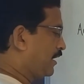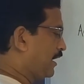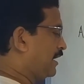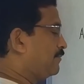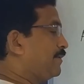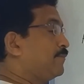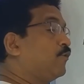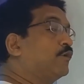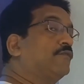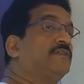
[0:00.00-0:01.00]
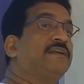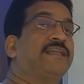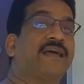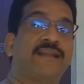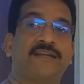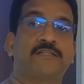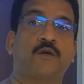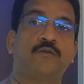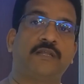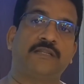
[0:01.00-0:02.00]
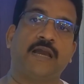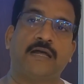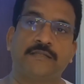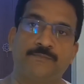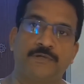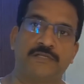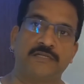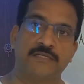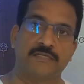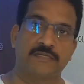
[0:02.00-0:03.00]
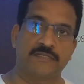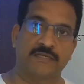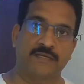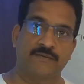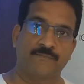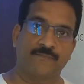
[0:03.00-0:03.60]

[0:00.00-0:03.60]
it will be more of the direct sound that the other person is listening.